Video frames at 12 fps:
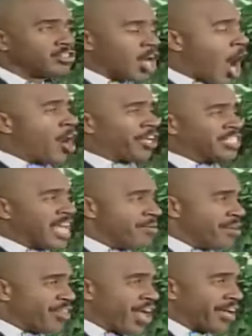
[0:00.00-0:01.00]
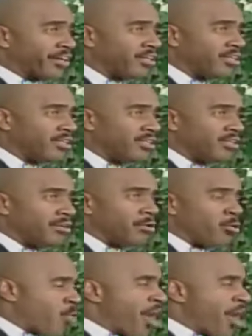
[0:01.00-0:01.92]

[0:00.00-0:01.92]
God is everything. That's it.